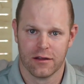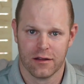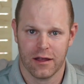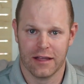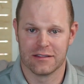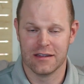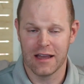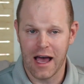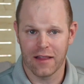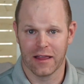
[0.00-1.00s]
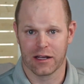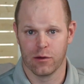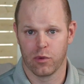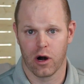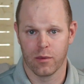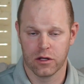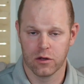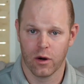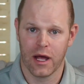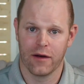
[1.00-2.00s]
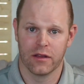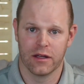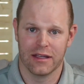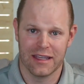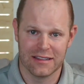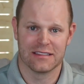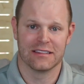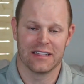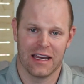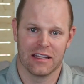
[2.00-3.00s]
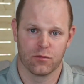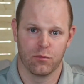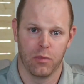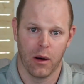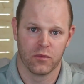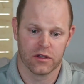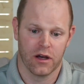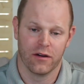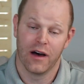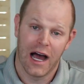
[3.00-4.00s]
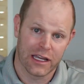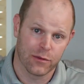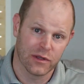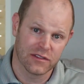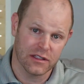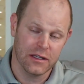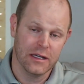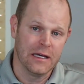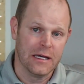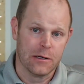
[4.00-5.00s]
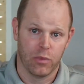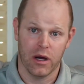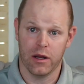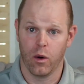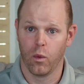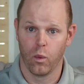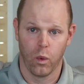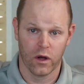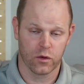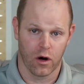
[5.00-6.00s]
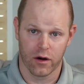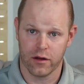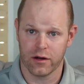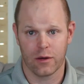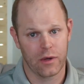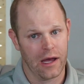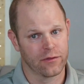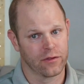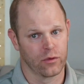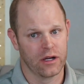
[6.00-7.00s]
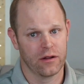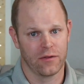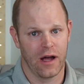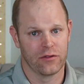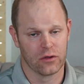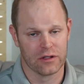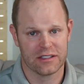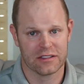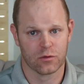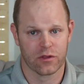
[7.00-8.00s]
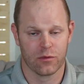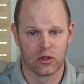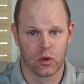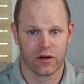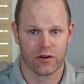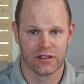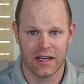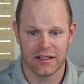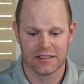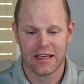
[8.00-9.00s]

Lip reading: It's not like an apartment. You don't have the instantaneous bumps of occupancy. But once we are there, again, we have 3 to 5 year leases with the majority of our tenants.